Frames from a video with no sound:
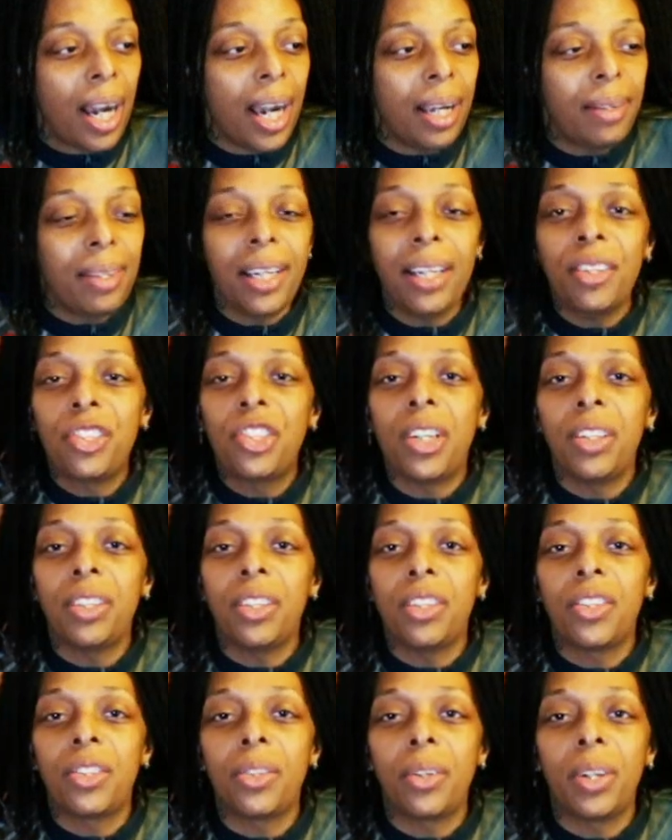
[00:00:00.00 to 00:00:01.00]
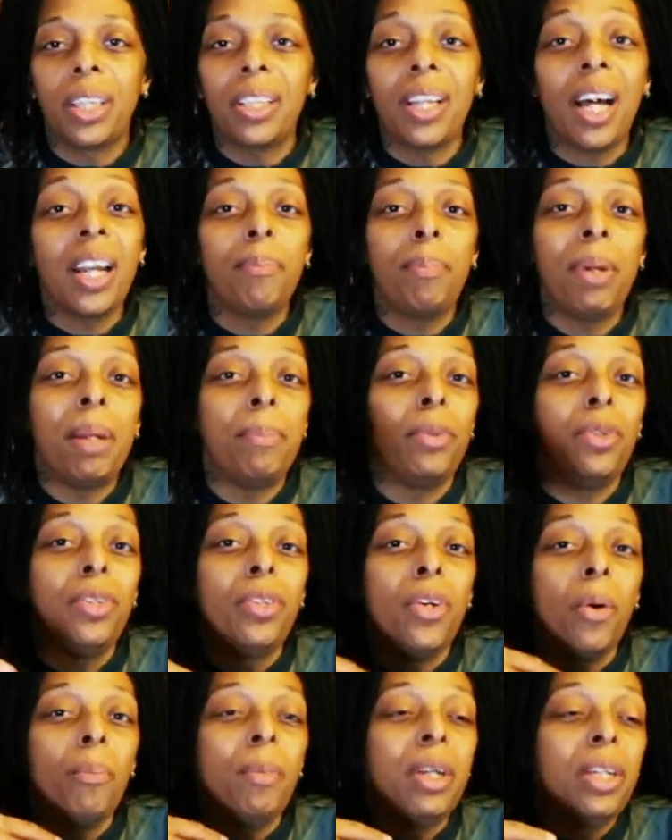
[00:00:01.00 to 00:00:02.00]
I think I shared the story. A lot of people who
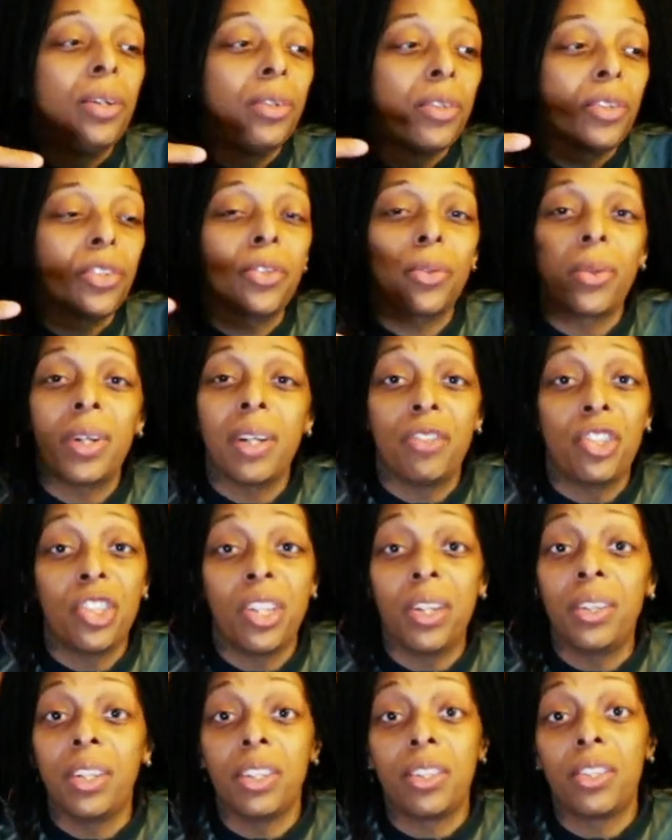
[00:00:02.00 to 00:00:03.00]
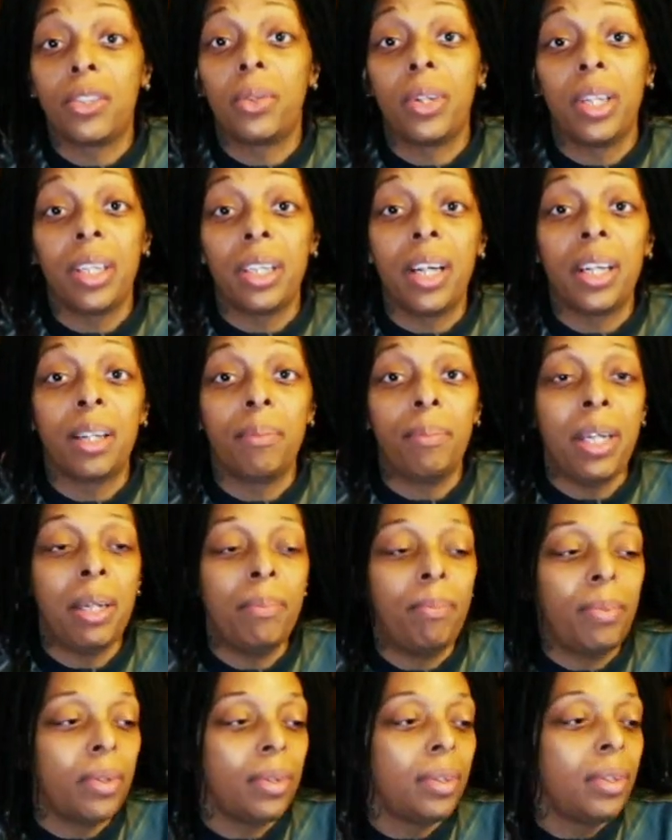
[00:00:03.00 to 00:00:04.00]
know me know the story. I've shared this story. A lot of
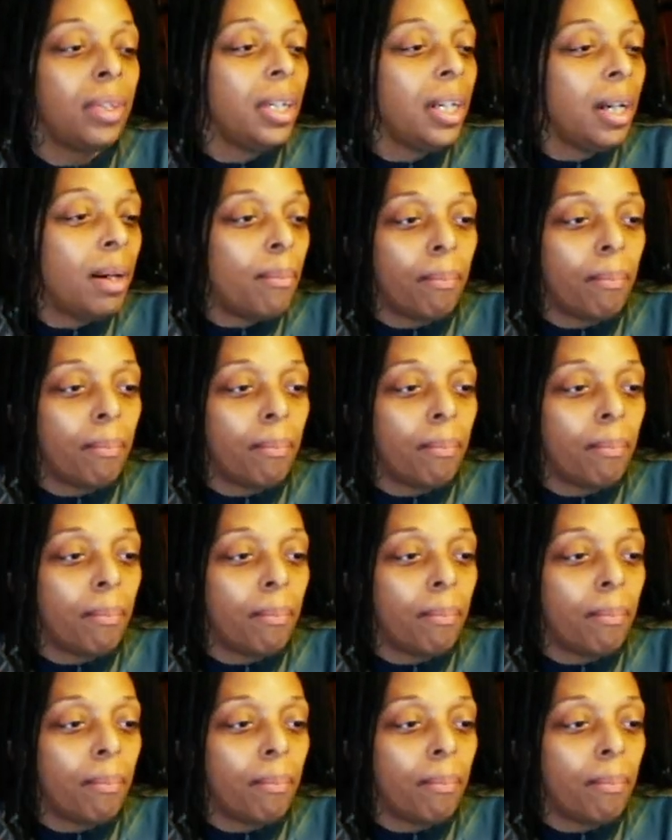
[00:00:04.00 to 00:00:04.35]
people.